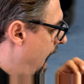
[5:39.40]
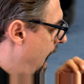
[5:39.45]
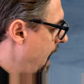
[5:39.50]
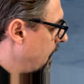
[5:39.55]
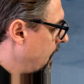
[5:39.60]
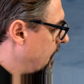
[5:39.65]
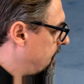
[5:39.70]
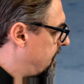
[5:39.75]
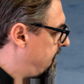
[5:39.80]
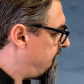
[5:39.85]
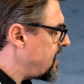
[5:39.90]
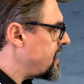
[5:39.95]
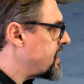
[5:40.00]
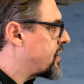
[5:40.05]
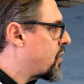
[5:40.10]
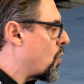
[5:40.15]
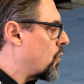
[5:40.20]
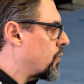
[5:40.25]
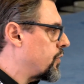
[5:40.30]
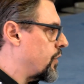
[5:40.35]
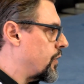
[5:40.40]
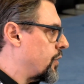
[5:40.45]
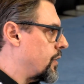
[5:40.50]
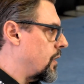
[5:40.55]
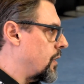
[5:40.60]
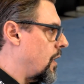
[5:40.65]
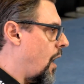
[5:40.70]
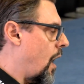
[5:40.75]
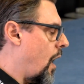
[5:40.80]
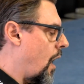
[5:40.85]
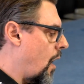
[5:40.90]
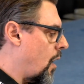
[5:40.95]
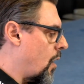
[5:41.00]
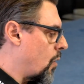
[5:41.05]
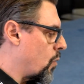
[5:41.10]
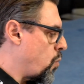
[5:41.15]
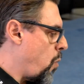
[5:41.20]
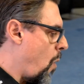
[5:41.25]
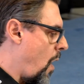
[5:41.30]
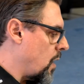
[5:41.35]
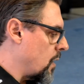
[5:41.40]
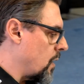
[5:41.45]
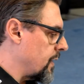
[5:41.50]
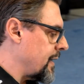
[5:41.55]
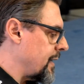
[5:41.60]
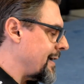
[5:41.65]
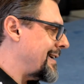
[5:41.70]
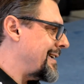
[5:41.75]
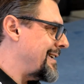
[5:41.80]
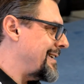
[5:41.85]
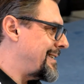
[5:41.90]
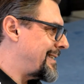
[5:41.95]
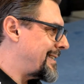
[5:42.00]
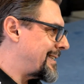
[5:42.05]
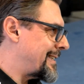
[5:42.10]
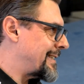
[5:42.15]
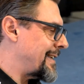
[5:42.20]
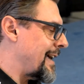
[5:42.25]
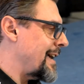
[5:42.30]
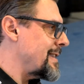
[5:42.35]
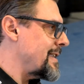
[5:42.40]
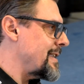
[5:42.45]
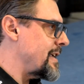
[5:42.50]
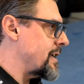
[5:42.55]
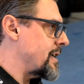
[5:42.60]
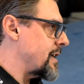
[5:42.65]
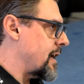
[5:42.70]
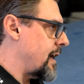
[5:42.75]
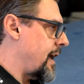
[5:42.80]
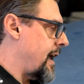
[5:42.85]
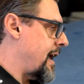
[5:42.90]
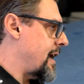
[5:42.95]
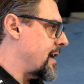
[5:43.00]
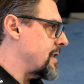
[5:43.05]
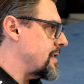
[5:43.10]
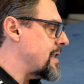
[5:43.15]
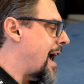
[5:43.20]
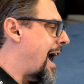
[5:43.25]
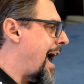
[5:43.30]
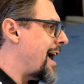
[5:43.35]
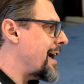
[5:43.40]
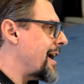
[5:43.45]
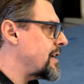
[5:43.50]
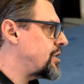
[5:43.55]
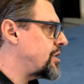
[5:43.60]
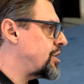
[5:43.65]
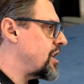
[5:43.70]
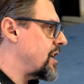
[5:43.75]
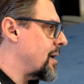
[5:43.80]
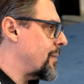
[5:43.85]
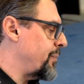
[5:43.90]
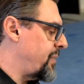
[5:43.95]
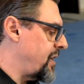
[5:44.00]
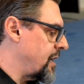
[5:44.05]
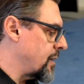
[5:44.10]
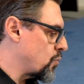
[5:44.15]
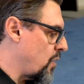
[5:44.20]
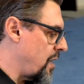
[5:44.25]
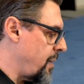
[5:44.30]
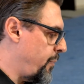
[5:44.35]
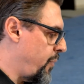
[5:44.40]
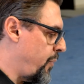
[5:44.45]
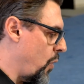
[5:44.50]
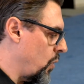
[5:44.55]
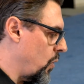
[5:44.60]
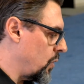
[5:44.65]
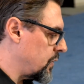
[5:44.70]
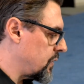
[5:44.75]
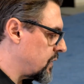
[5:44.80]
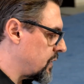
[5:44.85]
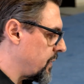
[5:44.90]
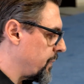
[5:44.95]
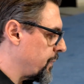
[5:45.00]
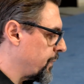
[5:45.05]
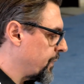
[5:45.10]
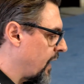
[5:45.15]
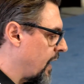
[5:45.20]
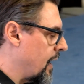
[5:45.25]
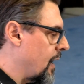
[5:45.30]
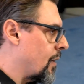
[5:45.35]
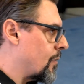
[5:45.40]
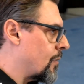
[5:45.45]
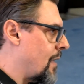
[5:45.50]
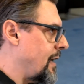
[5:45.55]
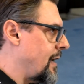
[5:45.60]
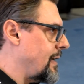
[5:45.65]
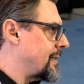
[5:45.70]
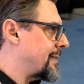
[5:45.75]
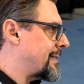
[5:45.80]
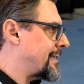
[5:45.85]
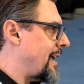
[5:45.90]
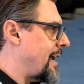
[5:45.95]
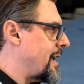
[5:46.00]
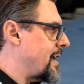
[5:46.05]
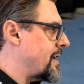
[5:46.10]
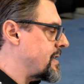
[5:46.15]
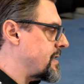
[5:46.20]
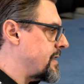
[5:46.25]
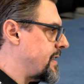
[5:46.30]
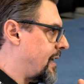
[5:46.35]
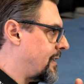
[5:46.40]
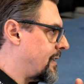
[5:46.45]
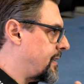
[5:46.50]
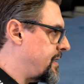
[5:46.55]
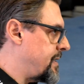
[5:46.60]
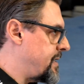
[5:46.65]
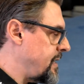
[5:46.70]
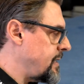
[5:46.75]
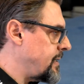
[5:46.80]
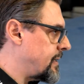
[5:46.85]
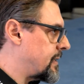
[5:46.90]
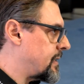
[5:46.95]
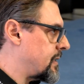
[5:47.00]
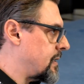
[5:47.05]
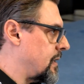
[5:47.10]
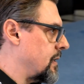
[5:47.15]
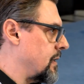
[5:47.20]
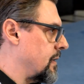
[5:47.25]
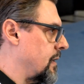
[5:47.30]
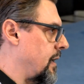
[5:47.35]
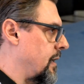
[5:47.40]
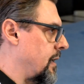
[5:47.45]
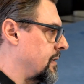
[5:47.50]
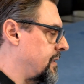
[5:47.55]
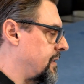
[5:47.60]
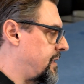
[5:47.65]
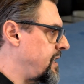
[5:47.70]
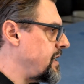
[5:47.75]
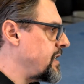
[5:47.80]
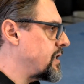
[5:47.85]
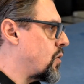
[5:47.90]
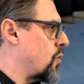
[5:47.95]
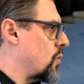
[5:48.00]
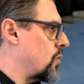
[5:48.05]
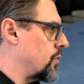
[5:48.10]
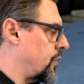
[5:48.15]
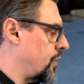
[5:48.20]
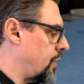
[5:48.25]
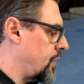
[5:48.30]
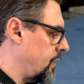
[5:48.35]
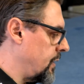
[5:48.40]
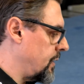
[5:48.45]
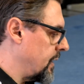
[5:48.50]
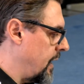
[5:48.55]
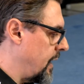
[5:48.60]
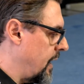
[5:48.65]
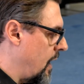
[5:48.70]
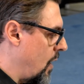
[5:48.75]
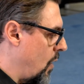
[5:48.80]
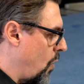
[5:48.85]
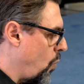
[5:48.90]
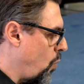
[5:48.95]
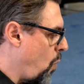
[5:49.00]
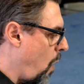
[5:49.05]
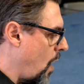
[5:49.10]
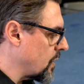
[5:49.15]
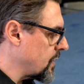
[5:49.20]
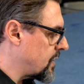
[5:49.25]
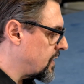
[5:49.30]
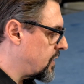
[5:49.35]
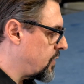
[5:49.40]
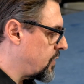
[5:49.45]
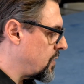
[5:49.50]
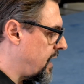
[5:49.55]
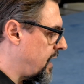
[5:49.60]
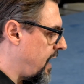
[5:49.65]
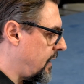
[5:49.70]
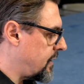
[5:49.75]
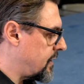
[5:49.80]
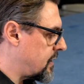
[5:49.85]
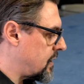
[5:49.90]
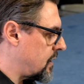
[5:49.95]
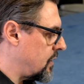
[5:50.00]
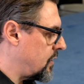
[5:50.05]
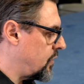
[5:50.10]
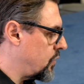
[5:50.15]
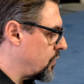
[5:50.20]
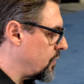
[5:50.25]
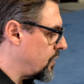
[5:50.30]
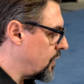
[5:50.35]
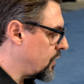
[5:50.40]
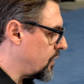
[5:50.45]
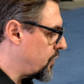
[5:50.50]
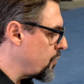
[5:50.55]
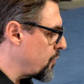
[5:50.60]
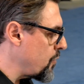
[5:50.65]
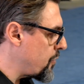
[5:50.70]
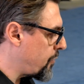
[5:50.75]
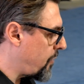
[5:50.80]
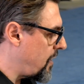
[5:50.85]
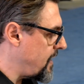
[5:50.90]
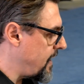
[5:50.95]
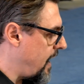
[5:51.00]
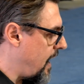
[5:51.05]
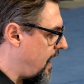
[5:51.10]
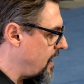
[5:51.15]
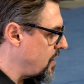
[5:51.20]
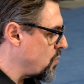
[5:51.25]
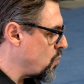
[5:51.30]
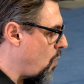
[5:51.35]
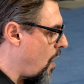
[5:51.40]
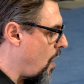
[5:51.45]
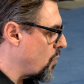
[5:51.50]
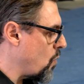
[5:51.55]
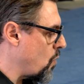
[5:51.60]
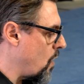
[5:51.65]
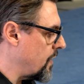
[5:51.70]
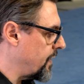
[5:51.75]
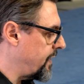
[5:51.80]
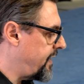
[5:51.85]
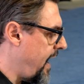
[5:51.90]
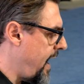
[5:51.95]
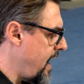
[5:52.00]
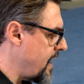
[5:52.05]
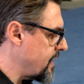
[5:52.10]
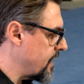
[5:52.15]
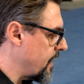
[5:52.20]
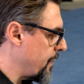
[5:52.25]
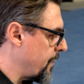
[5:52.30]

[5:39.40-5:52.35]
decoder R1 is sending an IGMP report, right? Saying that this decoder wants to get to the 239.1110.